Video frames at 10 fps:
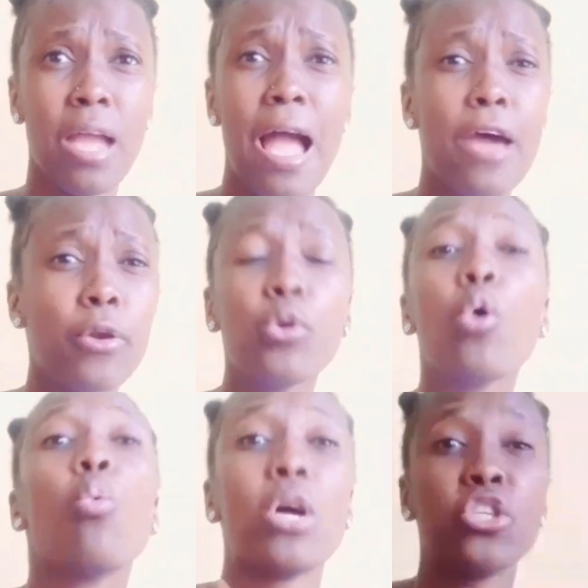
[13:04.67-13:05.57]
I don't
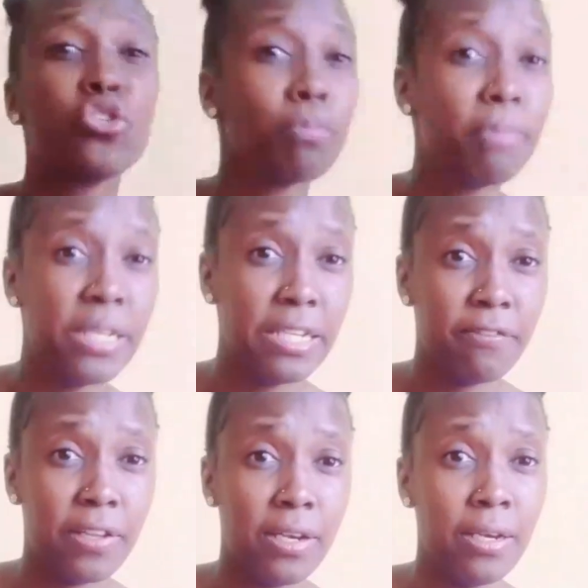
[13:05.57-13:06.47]
know what you
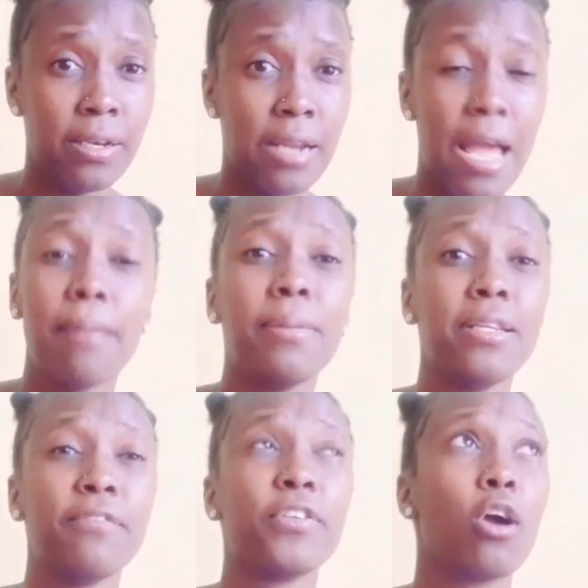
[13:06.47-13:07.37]
believe in. I
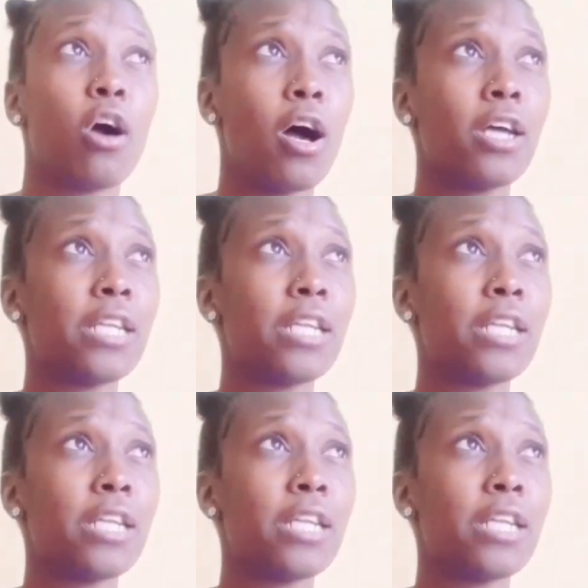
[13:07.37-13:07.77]
believe in God.